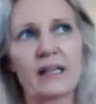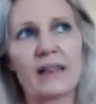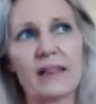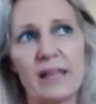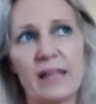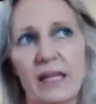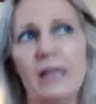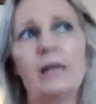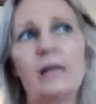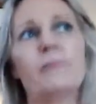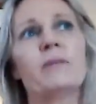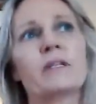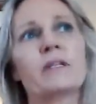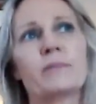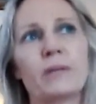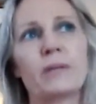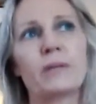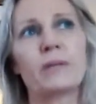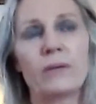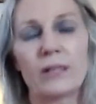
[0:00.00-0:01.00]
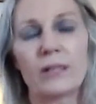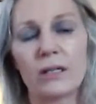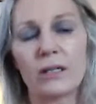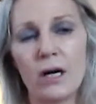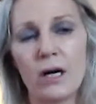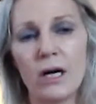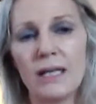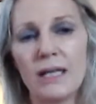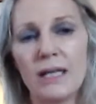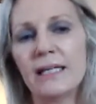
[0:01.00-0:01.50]
theme that's been going
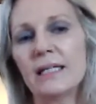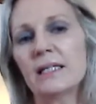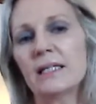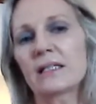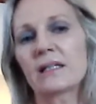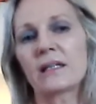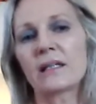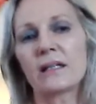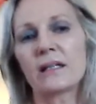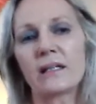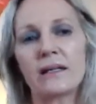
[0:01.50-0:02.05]
on is